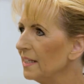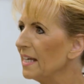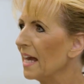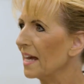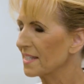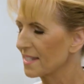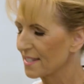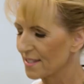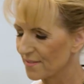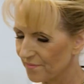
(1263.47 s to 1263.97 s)
Yes.
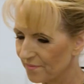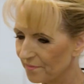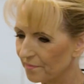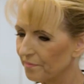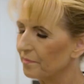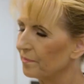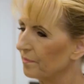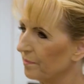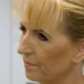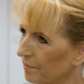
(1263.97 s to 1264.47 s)
They've
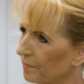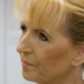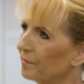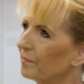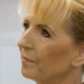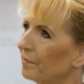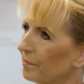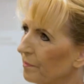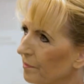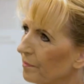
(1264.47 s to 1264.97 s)
made your
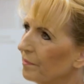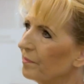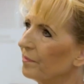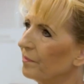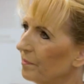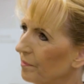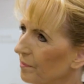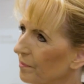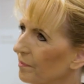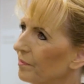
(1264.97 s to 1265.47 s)
shadow gaps
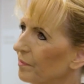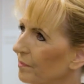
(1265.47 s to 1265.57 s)
for you.